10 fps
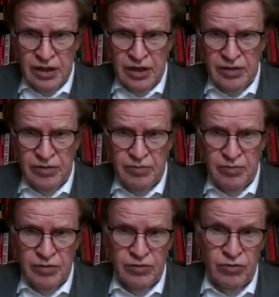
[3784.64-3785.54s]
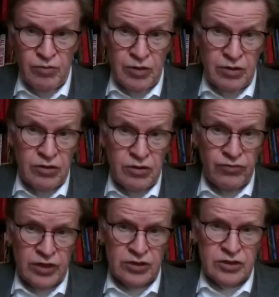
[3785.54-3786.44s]
There will be a lot
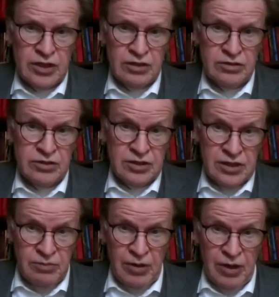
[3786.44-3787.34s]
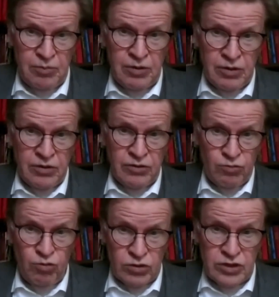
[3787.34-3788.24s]
of rationale to keep up
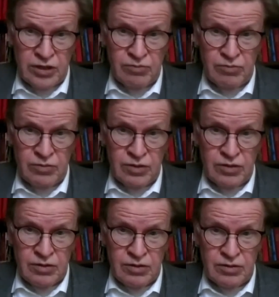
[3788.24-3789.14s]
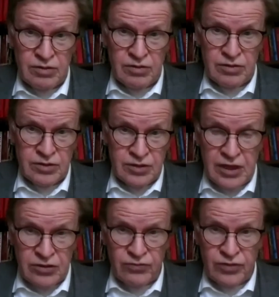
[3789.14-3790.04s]
the wartime
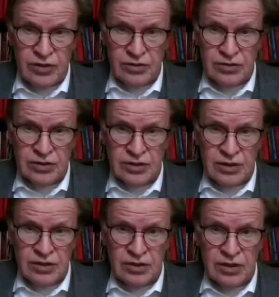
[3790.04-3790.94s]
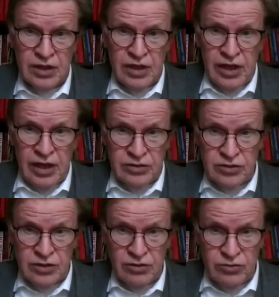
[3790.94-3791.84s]
state of things. And
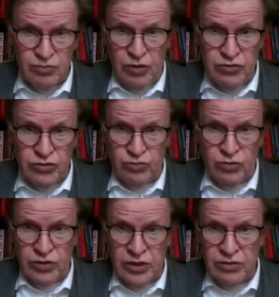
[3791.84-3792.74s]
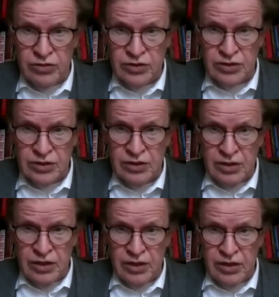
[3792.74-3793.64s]
it's in those post-war eras
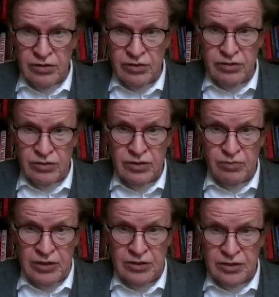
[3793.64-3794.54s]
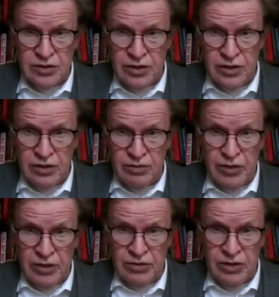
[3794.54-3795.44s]
that the debates occur
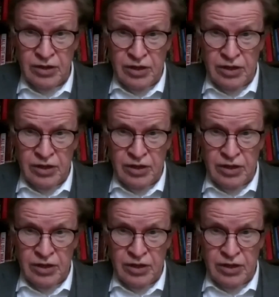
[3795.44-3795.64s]
about